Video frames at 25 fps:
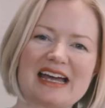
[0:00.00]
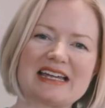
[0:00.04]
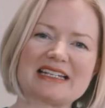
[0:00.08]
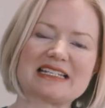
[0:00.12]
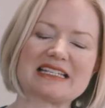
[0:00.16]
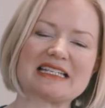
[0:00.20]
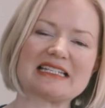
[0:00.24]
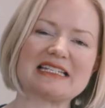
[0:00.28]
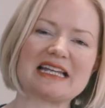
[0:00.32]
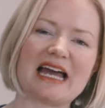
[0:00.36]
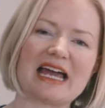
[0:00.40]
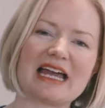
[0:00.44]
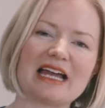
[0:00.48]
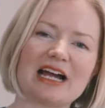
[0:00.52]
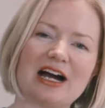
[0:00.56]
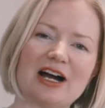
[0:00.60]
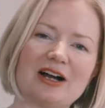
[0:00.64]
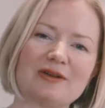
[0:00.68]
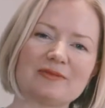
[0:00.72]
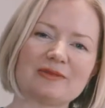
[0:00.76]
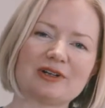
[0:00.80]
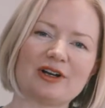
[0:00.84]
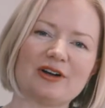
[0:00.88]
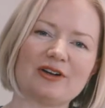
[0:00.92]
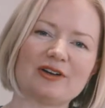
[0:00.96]
Today
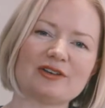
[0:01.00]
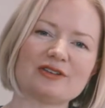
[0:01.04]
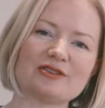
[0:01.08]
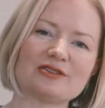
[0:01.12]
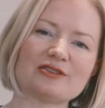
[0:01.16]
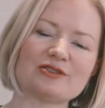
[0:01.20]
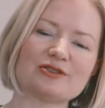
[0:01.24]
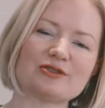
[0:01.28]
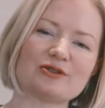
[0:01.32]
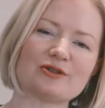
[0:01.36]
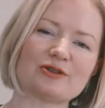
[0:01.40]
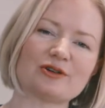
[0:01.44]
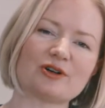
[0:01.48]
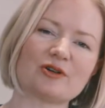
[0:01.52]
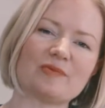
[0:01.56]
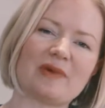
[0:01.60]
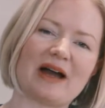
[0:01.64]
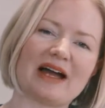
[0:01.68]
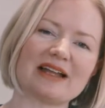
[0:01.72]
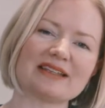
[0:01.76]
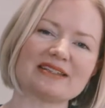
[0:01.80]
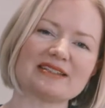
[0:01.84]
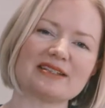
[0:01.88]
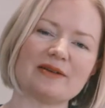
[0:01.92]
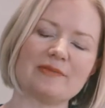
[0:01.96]
I'm going to talk
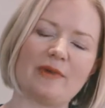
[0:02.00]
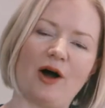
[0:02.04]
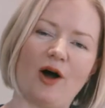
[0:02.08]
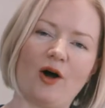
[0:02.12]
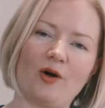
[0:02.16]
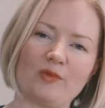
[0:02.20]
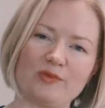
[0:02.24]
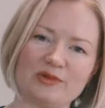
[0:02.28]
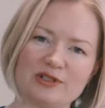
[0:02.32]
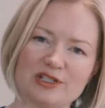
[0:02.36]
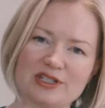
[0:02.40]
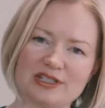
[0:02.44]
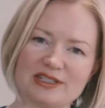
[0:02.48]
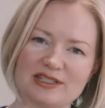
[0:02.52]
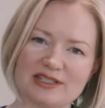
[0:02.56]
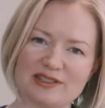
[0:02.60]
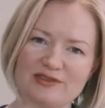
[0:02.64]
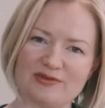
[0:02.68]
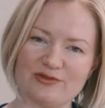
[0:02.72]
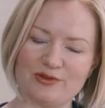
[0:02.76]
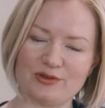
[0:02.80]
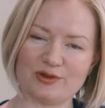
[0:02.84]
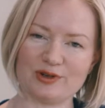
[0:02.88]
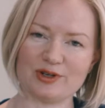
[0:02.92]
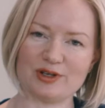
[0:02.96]
about some options
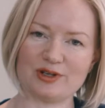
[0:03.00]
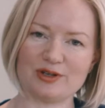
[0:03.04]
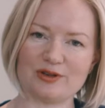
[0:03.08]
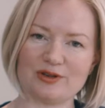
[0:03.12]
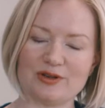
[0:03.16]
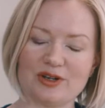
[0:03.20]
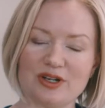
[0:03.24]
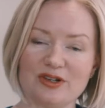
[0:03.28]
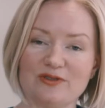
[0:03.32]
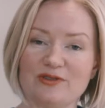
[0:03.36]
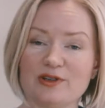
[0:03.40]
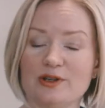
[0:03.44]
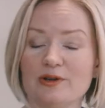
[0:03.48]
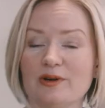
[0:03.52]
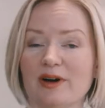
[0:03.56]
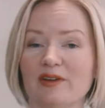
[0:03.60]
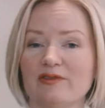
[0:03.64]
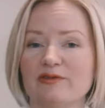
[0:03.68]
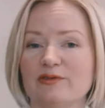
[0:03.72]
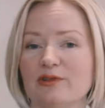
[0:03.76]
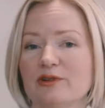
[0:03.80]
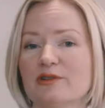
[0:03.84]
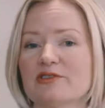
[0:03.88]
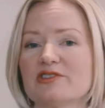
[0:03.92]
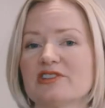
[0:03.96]
for you if you
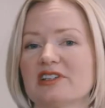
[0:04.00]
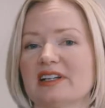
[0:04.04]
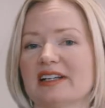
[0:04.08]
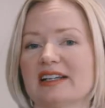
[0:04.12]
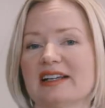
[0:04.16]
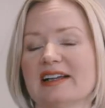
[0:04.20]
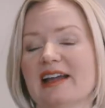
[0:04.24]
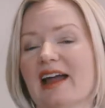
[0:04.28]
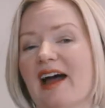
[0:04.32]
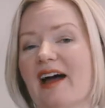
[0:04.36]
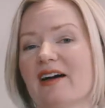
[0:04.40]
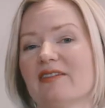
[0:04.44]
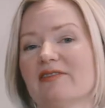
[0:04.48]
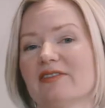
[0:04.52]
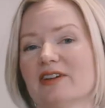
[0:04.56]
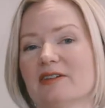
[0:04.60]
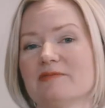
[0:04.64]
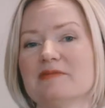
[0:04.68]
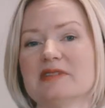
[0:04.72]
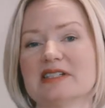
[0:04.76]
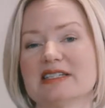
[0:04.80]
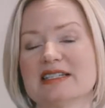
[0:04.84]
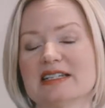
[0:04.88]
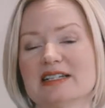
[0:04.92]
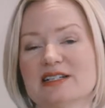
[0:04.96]
unfortunately have a
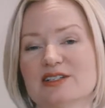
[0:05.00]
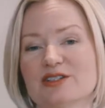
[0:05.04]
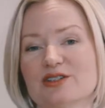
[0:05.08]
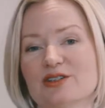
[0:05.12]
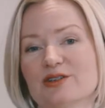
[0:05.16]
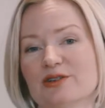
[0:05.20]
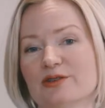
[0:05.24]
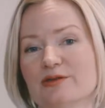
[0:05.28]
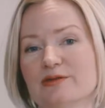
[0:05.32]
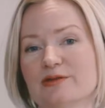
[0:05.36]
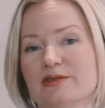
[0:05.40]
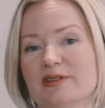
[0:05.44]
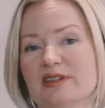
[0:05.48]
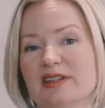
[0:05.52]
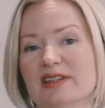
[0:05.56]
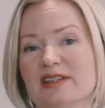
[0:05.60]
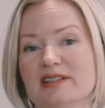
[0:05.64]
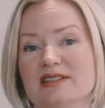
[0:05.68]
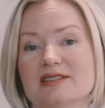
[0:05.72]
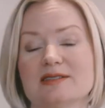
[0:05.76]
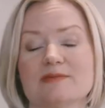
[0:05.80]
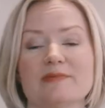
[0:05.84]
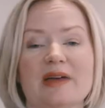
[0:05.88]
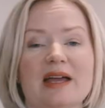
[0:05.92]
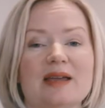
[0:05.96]
missing tooth.
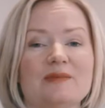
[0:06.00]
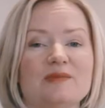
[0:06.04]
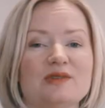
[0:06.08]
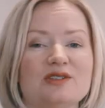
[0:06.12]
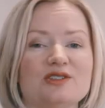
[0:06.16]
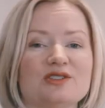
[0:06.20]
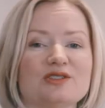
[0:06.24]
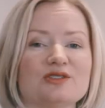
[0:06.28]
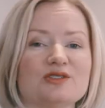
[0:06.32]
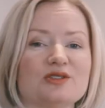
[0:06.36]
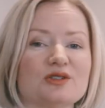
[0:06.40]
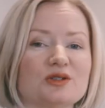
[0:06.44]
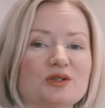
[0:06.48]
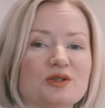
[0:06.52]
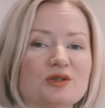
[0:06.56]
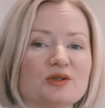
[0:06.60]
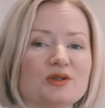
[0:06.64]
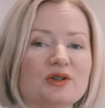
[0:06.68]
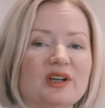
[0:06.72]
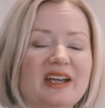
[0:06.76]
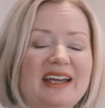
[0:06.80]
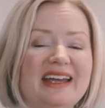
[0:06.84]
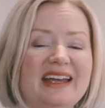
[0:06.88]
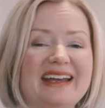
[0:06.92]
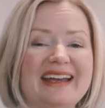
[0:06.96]
This may be due to
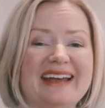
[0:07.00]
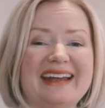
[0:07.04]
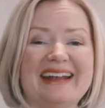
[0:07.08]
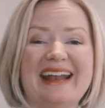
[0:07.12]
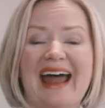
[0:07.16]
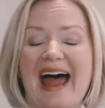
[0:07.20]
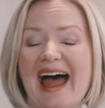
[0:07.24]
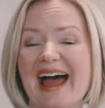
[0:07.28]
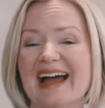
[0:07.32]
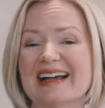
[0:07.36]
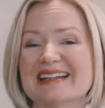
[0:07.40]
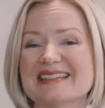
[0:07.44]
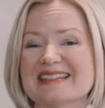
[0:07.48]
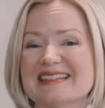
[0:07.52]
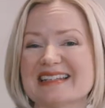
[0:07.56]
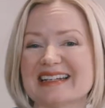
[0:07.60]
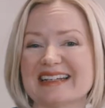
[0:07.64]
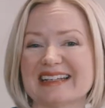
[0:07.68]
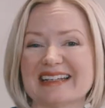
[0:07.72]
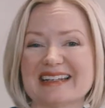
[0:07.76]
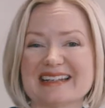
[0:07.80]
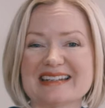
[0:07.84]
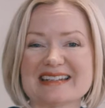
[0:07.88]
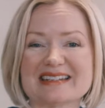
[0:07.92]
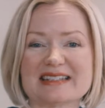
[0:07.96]
an
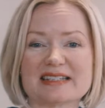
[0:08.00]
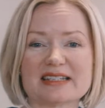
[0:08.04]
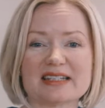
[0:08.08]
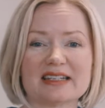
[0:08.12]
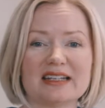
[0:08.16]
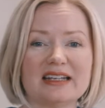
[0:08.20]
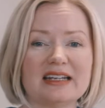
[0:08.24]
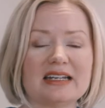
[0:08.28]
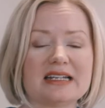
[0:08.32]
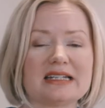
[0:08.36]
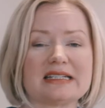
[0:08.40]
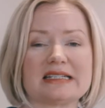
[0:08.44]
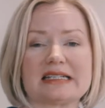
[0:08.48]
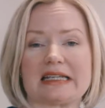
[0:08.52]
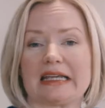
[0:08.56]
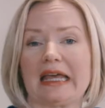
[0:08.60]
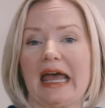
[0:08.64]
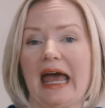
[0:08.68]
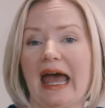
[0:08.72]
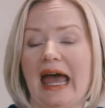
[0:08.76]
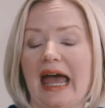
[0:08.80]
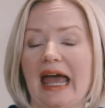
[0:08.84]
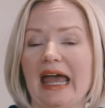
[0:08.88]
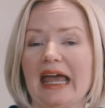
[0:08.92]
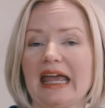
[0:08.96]
accident,
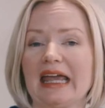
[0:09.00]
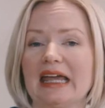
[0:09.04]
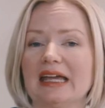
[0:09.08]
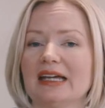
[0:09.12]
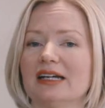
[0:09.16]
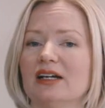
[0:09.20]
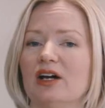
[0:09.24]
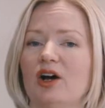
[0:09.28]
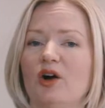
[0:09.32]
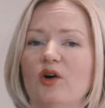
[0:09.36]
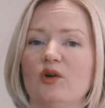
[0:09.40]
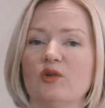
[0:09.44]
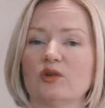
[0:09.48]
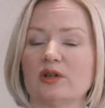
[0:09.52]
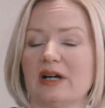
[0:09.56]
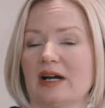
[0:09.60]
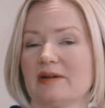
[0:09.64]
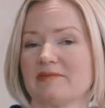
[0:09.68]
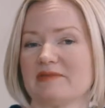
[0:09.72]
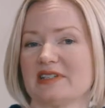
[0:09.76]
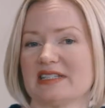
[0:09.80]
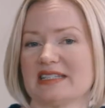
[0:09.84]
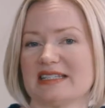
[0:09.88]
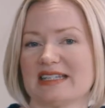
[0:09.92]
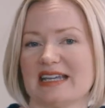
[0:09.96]
decay, or
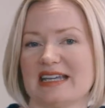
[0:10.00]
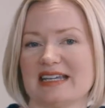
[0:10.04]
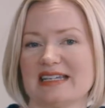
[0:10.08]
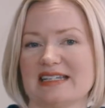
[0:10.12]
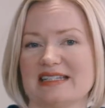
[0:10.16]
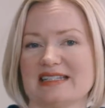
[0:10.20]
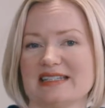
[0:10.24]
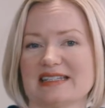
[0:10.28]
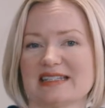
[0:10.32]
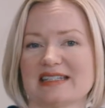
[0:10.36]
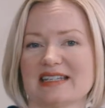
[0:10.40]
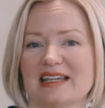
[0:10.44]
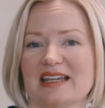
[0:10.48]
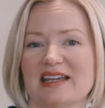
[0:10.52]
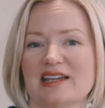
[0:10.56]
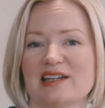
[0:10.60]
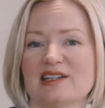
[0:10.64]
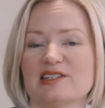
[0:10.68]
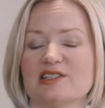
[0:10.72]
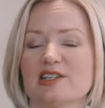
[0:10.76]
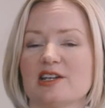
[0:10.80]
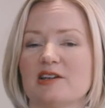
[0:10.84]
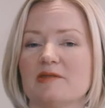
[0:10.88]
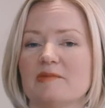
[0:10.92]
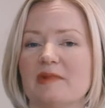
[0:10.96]
gum disease.
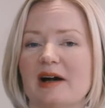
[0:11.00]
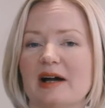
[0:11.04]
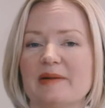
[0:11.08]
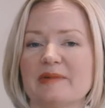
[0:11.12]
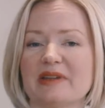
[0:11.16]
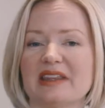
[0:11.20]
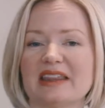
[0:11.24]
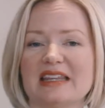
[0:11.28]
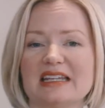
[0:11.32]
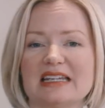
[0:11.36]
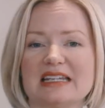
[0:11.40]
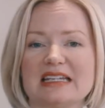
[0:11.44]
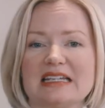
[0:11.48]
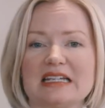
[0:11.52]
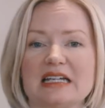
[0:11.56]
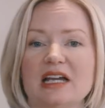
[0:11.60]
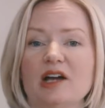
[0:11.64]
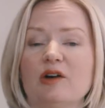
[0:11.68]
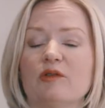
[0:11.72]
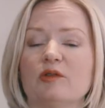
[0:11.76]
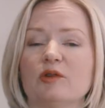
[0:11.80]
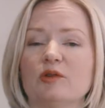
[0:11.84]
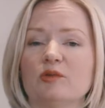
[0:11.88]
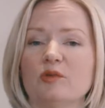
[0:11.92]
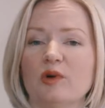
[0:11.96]
So you might be
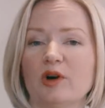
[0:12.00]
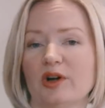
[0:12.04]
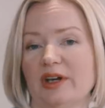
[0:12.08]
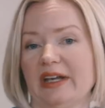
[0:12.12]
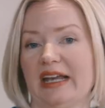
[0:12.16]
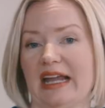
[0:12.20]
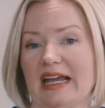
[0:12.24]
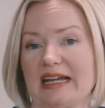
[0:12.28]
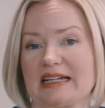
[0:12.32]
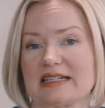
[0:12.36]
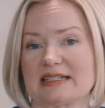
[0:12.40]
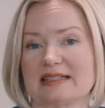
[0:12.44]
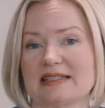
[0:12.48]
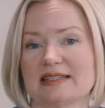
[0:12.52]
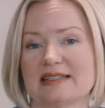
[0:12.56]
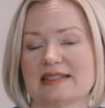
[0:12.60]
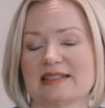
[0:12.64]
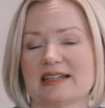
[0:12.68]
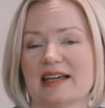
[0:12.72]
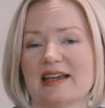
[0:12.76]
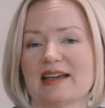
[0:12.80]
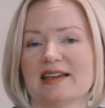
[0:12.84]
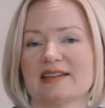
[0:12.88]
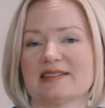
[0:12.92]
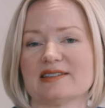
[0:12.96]
thinking, well, what
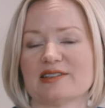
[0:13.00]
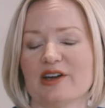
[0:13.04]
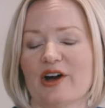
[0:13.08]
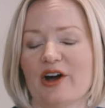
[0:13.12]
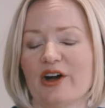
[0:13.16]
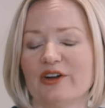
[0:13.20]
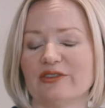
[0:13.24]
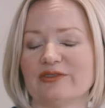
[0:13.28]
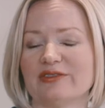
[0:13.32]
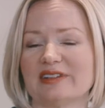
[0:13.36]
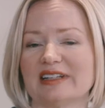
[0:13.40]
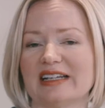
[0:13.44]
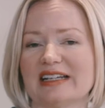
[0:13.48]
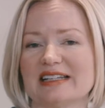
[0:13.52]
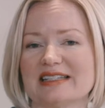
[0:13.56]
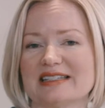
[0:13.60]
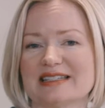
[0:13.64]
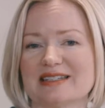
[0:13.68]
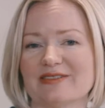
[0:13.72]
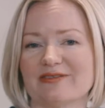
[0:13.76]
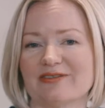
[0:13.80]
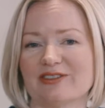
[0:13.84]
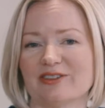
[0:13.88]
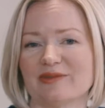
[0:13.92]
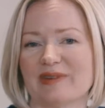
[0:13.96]
next? So hopefully
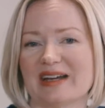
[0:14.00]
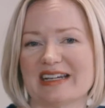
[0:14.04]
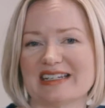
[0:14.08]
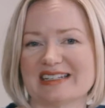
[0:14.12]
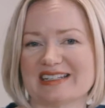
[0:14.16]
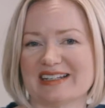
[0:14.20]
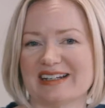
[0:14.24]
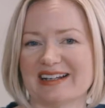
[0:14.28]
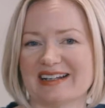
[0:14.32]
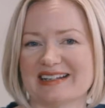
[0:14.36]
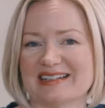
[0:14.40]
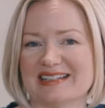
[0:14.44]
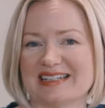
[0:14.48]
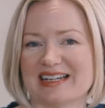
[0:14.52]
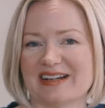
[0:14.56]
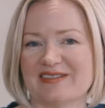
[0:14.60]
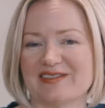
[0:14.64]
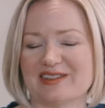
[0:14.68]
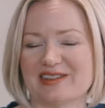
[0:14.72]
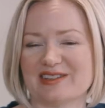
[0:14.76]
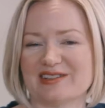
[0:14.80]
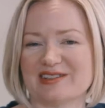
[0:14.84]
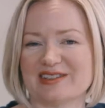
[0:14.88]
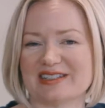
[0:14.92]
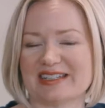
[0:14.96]
this information I share
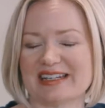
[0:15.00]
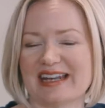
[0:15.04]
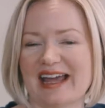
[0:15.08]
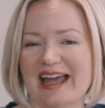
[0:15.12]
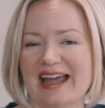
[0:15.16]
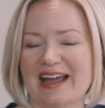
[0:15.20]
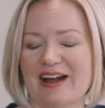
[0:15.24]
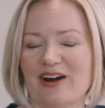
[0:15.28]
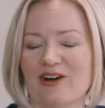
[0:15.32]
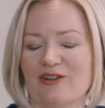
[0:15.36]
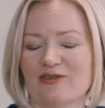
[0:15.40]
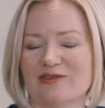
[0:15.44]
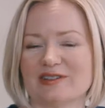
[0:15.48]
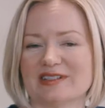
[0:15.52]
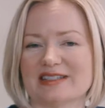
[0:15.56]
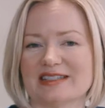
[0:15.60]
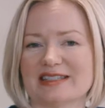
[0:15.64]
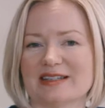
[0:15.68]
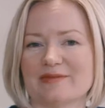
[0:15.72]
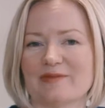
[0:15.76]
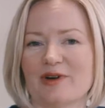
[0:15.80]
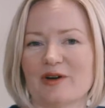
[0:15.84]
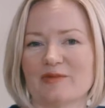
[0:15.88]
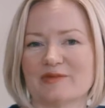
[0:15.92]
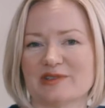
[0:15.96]
with you today offers
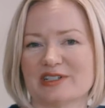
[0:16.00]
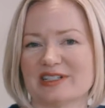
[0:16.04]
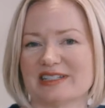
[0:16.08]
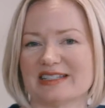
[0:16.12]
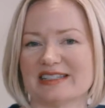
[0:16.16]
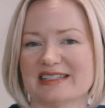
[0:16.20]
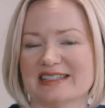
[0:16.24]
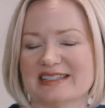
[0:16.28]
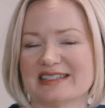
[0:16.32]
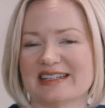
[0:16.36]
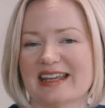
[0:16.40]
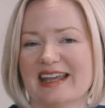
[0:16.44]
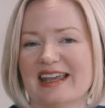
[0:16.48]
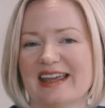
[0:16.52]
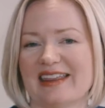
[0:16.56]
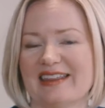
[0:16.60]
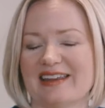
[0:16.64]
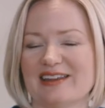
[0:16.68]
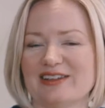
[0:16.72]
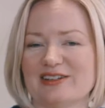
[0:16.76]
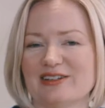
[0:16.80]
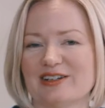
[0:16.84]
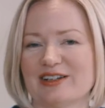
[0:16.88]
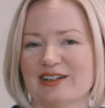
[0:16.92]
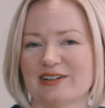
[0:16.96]
some options
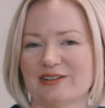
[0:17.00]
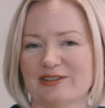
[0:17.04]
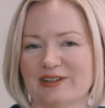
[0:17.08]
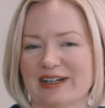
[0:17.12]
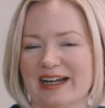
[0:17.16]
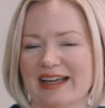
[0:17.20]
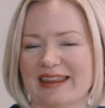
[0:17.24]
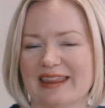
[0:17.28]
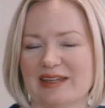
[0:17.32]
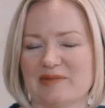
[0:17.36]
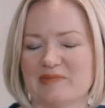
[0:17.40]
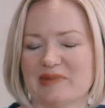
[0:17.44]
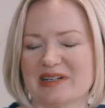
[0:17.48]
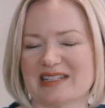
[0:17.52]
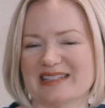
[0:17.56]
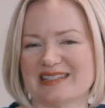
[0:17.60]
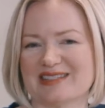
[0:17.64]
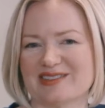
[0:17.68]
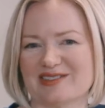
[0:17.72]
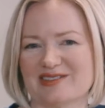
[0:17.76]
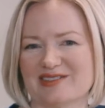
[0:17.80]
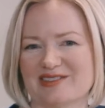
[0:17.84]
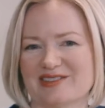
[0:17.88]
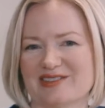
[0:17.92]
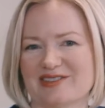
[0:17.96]
that you can look at that best
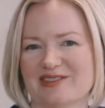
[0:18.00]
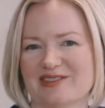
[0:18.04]
suits